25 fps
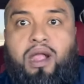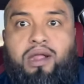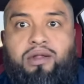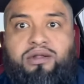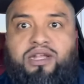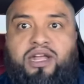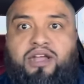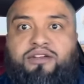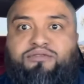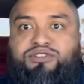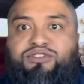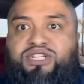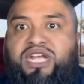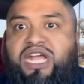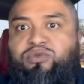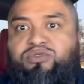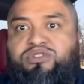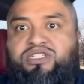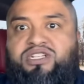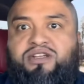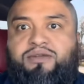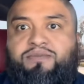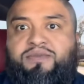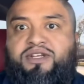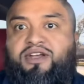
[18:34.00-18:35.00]
Now, if Jack
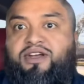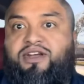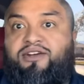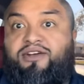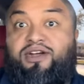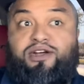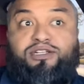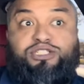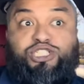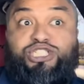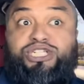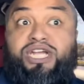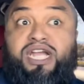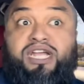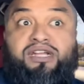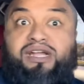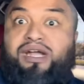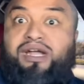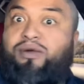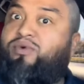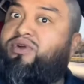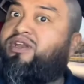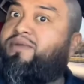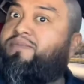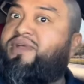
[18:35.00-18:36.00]
was giving me a check, I
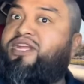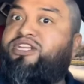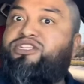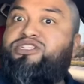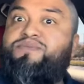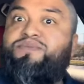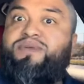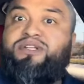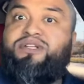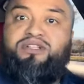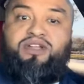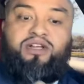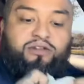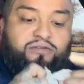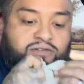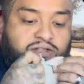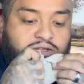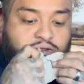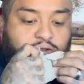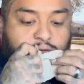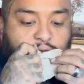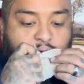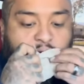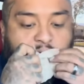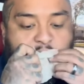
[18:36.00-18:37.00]
wouldn't mention McDonald's,
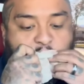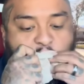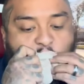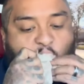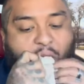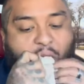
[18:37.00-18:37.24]
vato, but